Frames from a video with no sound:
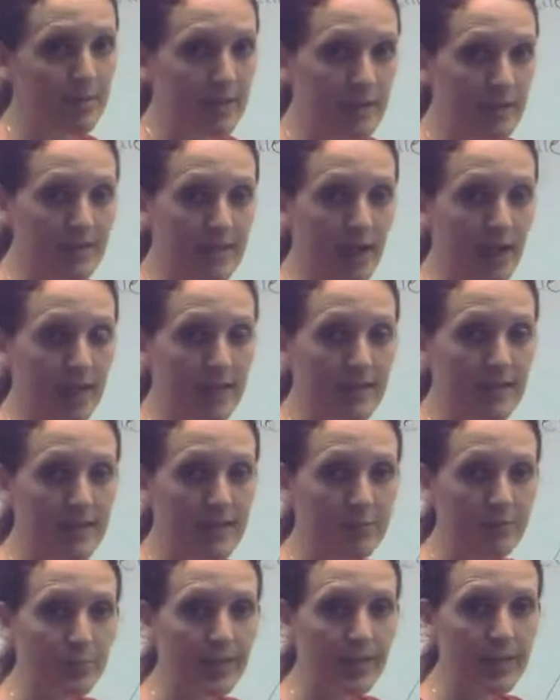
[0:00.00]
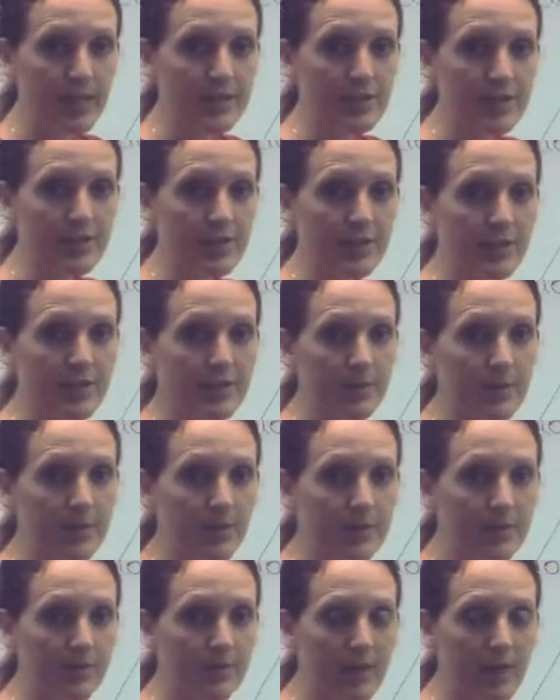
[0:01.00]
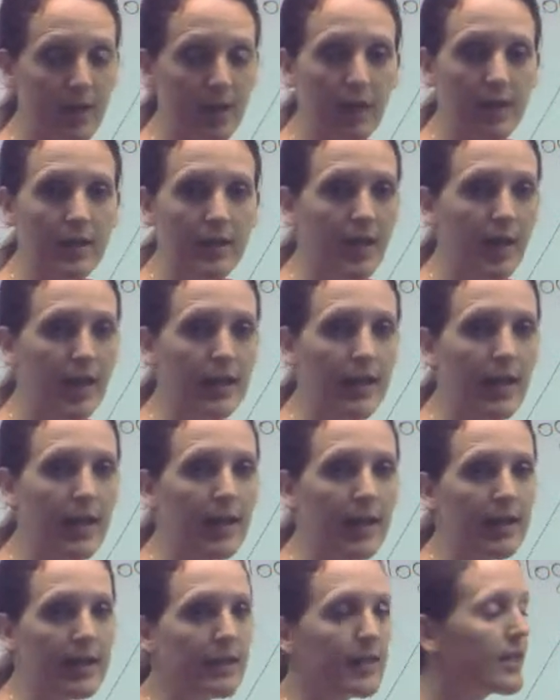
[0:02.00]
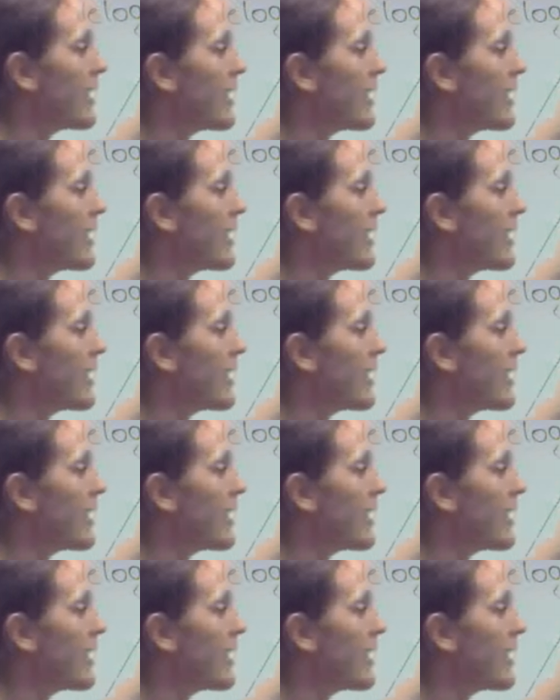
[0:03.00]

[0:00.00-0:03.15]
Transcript: But is that an acceptable answer? Not yet.